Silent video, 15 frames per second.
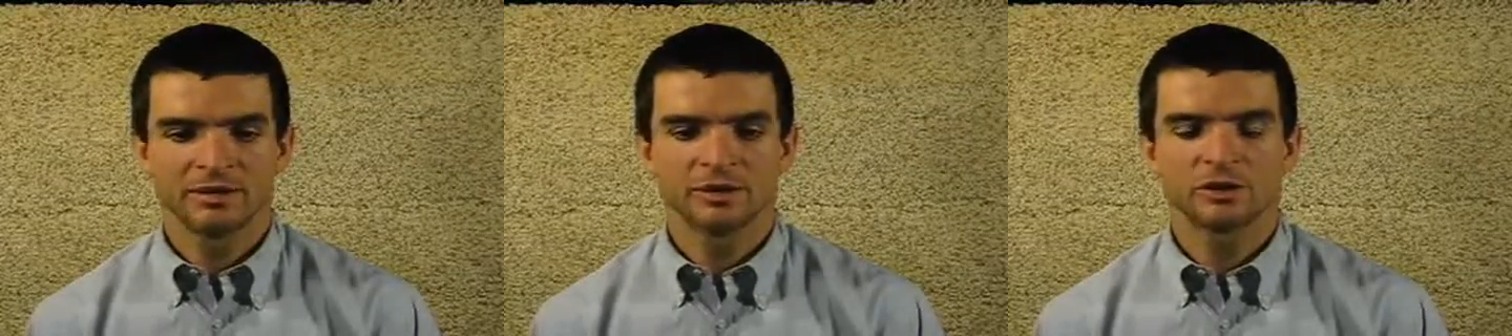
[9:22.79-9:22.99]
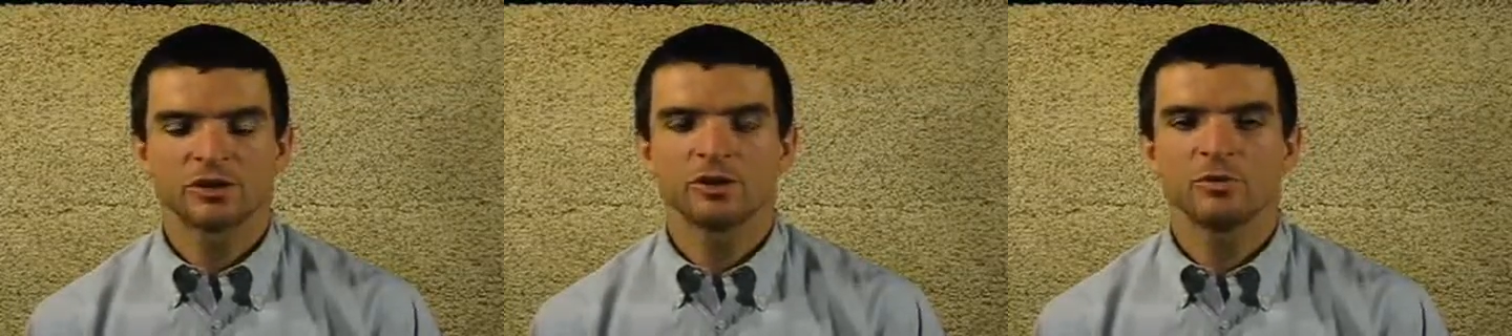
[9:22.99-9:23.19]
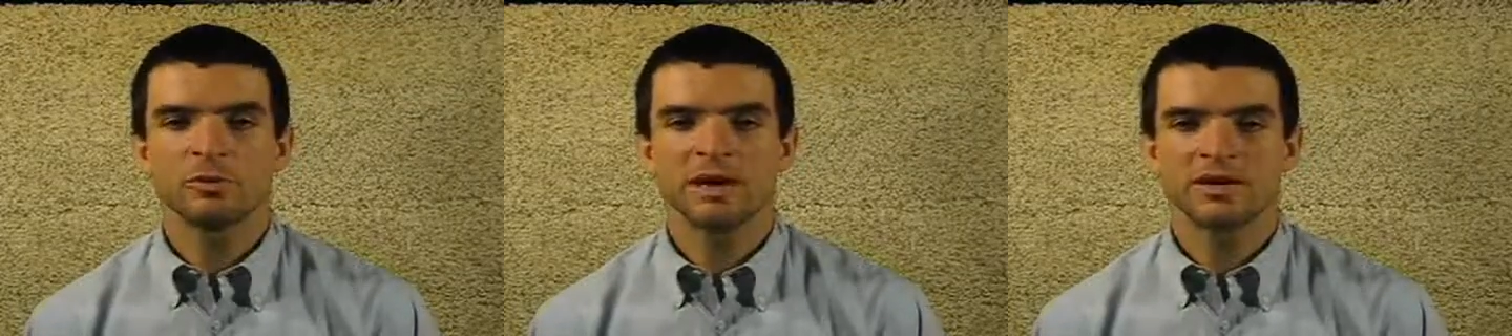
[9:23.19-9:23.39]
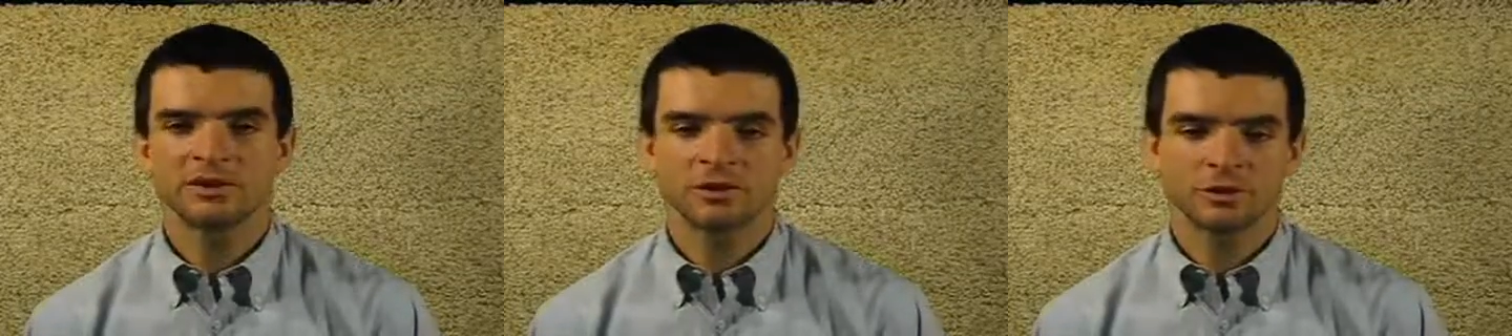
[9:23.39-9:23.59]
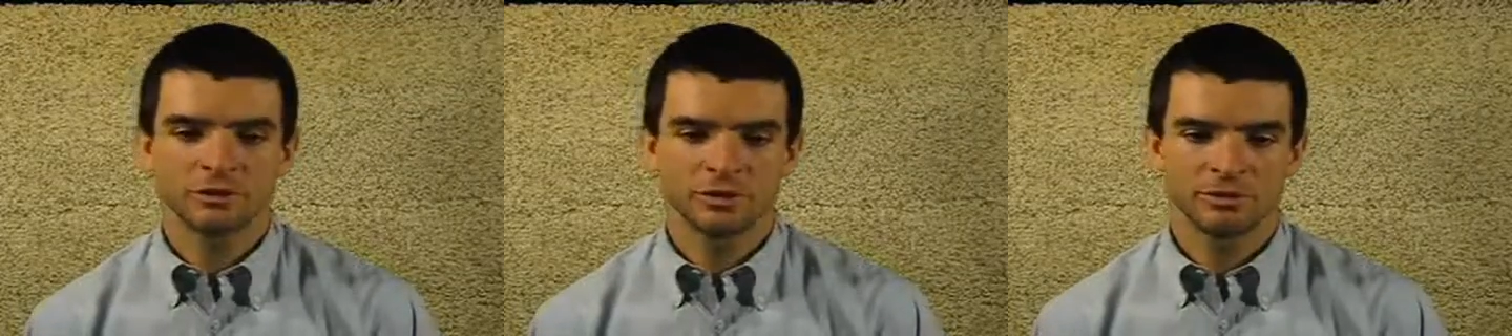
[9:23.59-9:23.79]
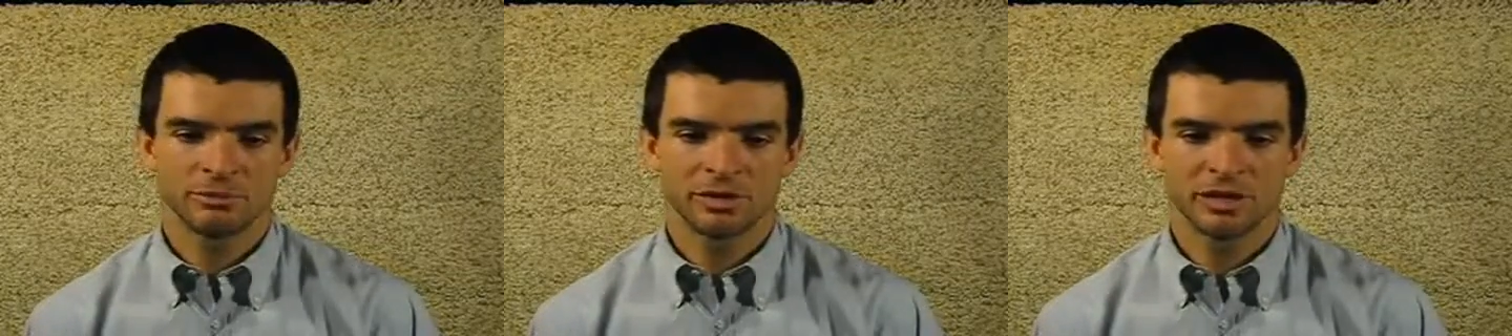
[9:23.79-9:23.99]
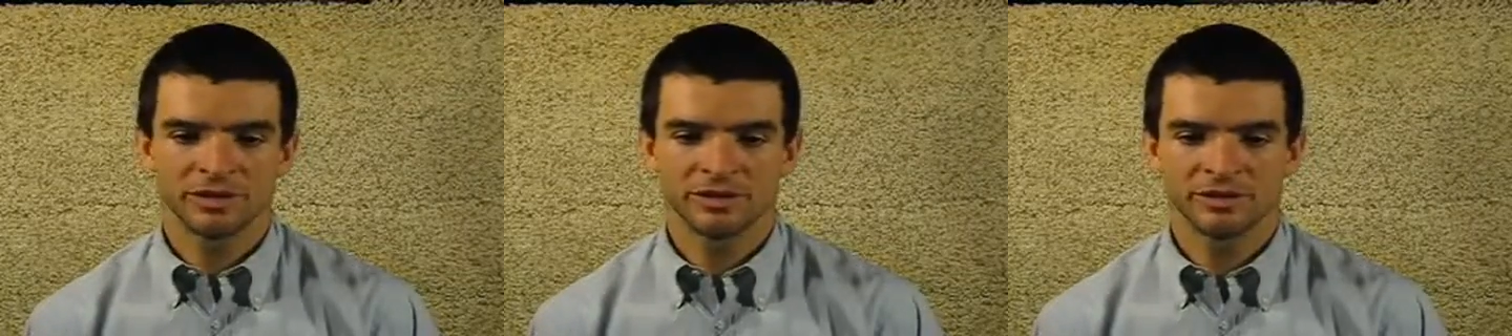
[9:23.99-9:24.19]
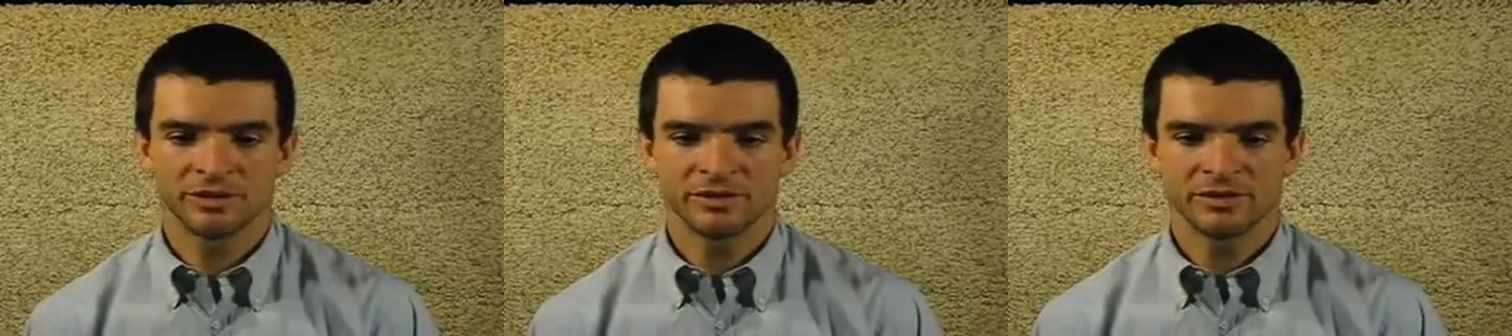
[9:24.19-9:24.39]
There's no magic to
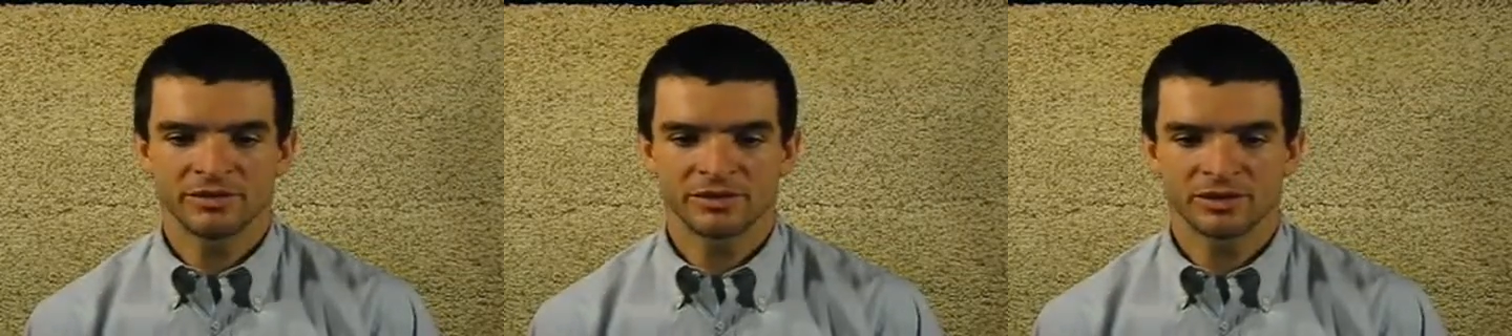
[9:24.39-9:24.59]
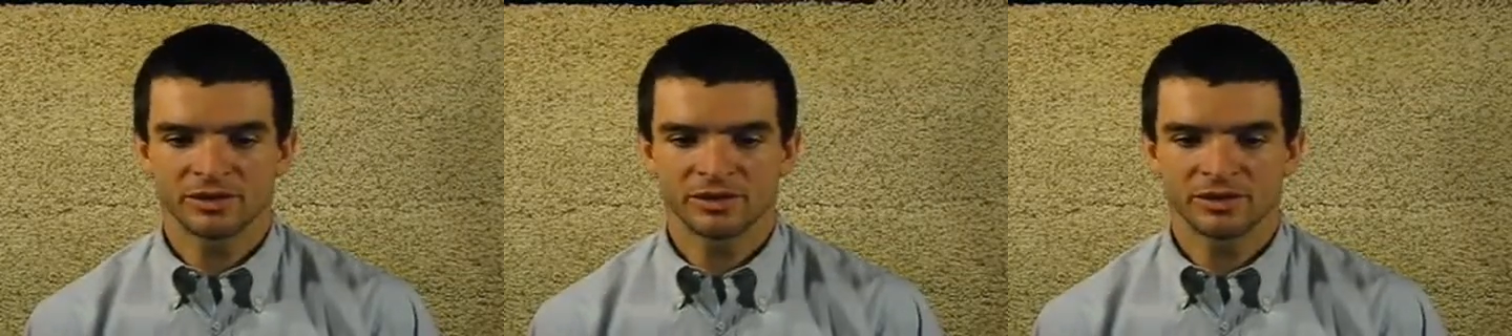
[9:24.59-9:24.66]
abundance.